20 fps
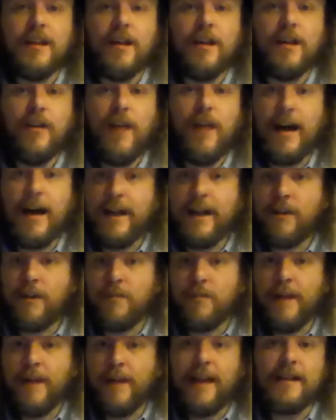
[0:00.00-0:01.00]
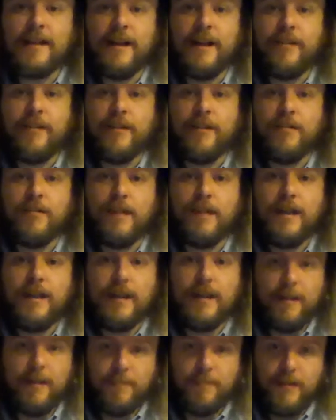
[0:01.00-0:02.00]
You know, I go back later in the
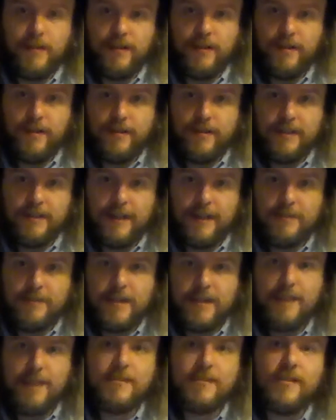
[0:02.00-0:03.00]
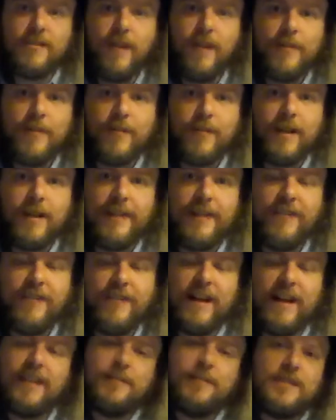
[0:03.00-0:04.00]
week and I put in little timestamps so everyone
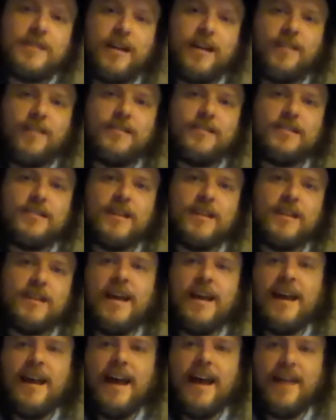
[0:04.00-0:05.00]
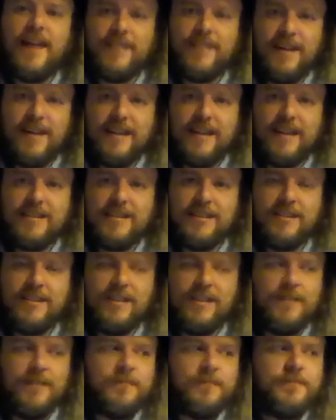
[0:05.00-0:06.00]
can find themselves, have a nice
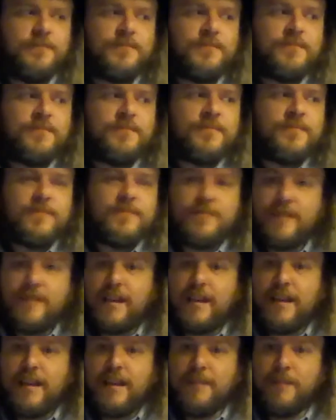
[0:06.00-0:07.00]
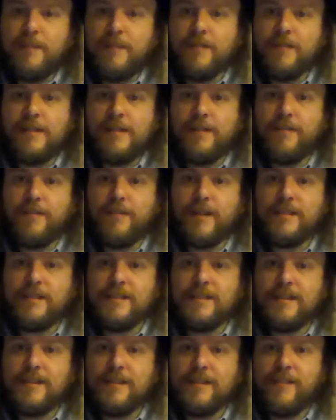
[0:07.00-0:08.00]
little, can prove to their
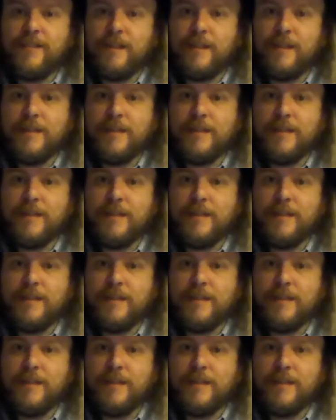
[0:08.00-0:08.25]
friends that they're